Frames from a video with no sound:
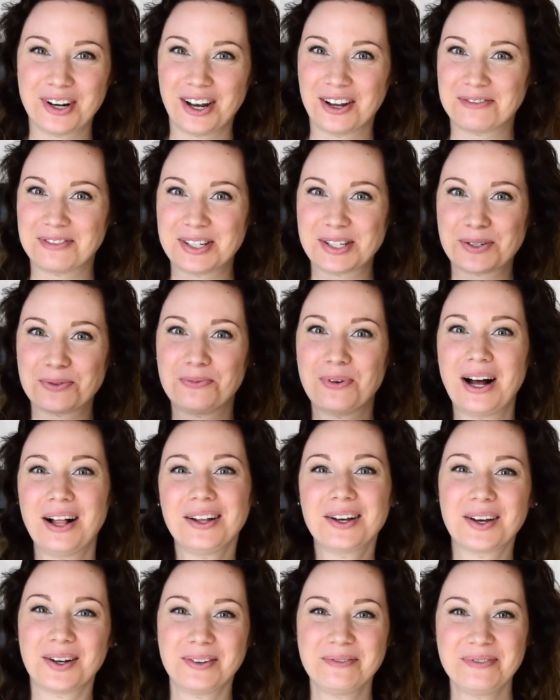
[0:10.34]
lovers,
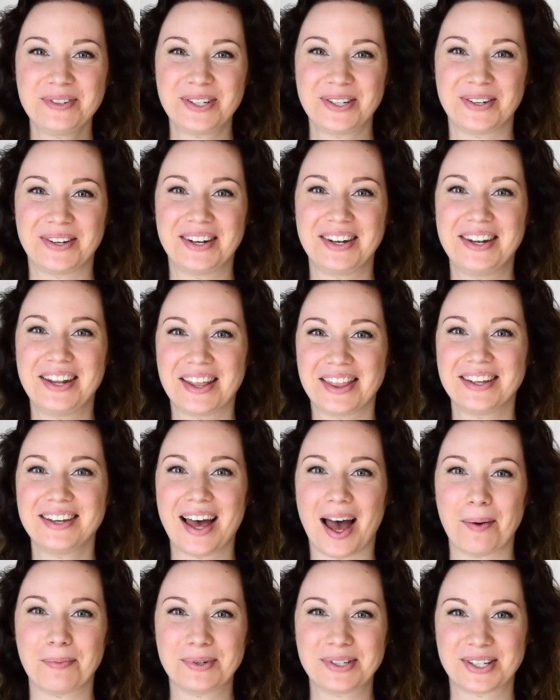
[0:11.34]
welcome to another
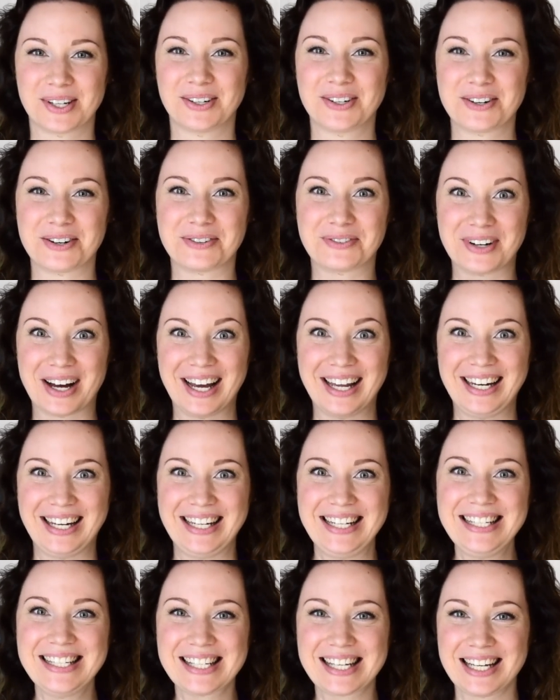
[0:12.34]
episode of
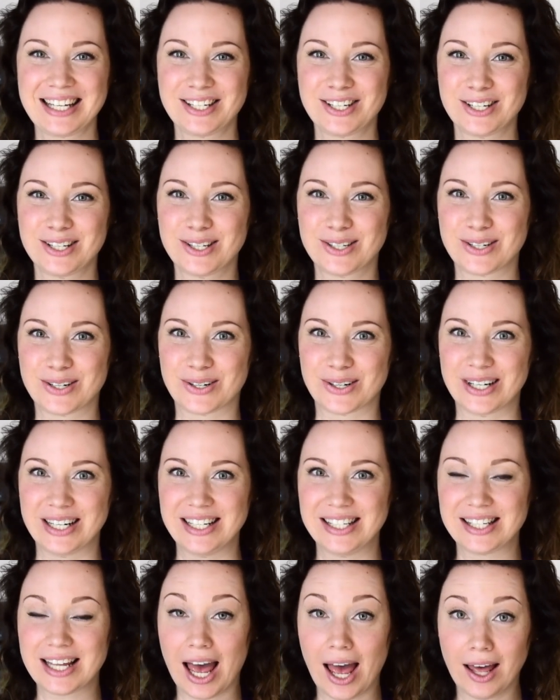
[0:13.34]
Eileen's Kitchen
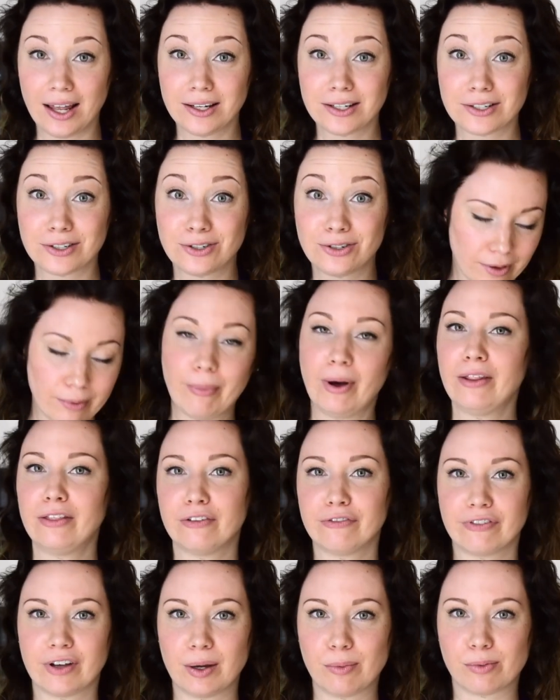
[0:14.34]
Stories. And the month
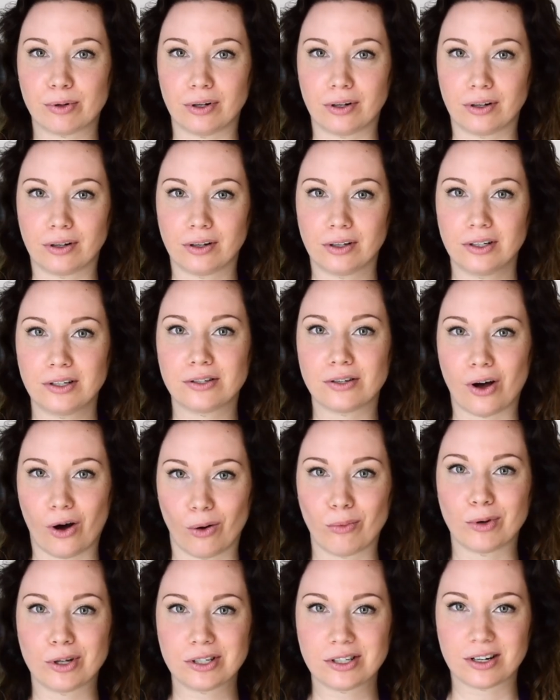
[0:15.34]
of April is
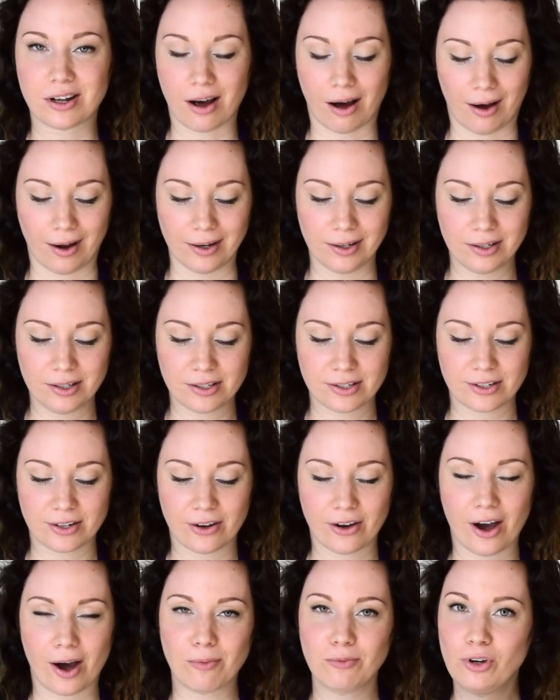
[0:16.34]
almost gone,
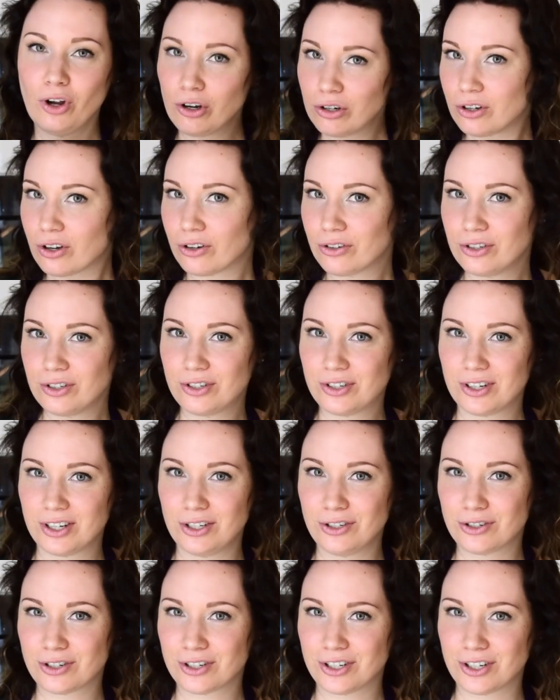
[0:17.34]
so I'm not going to
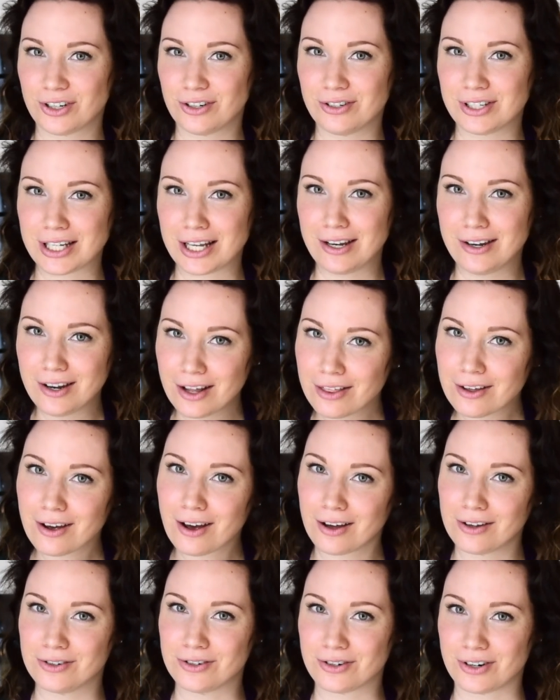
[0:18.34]
introduce another
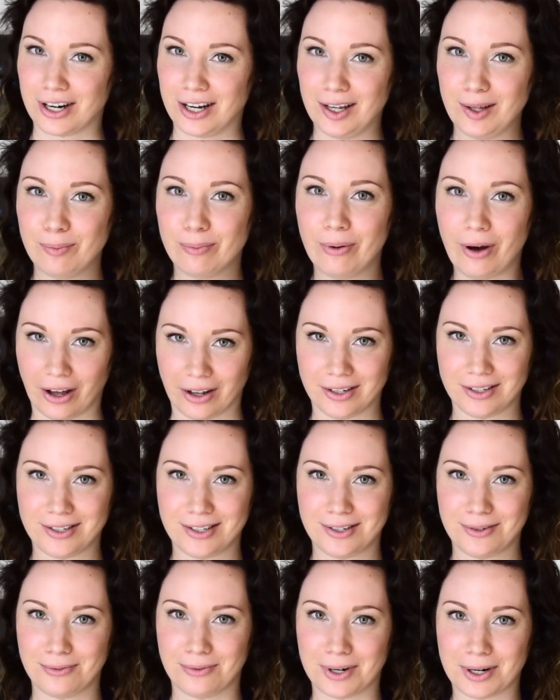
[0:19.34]
country,
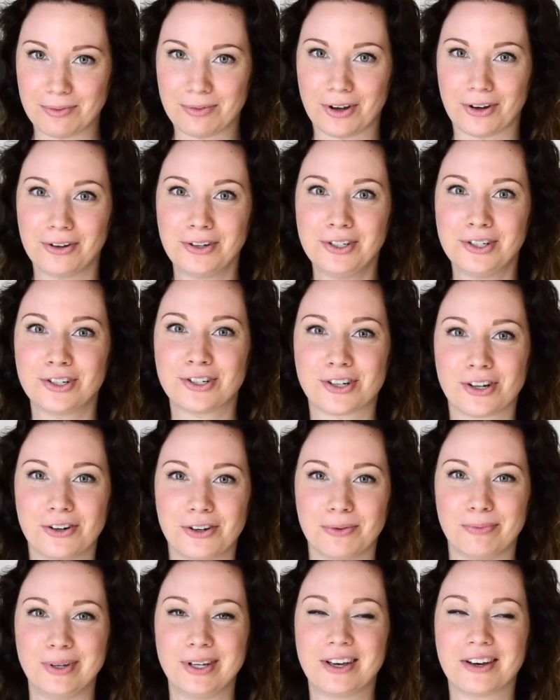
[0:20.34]
but what I'm going to show
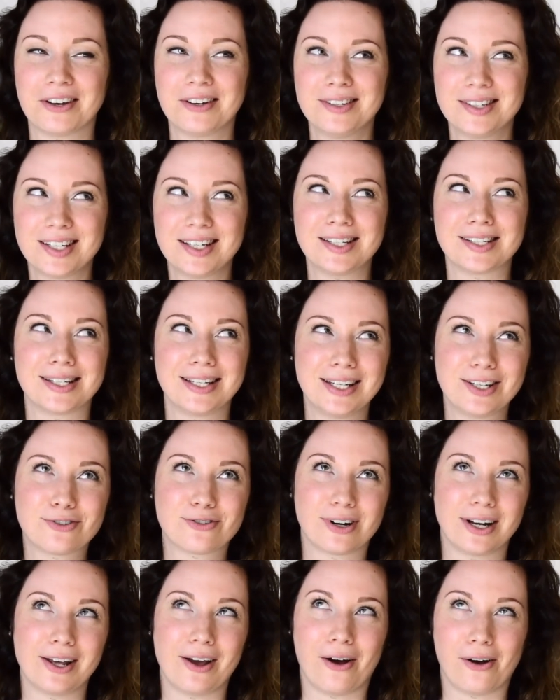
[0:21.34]
you, because it is
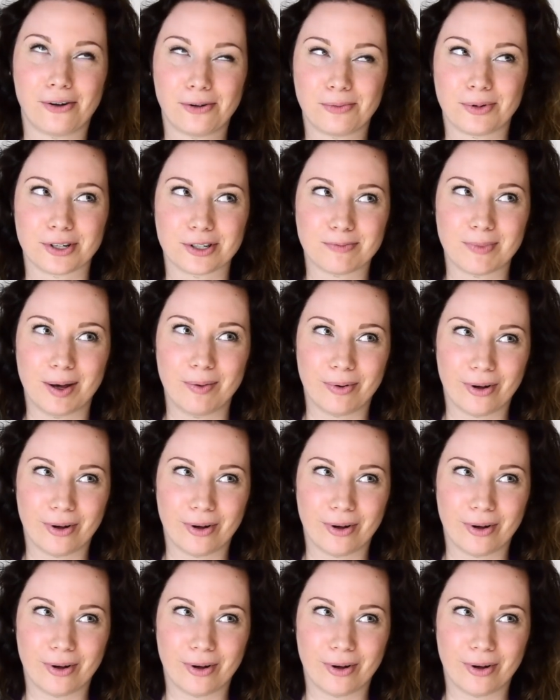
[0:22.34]
literally almost my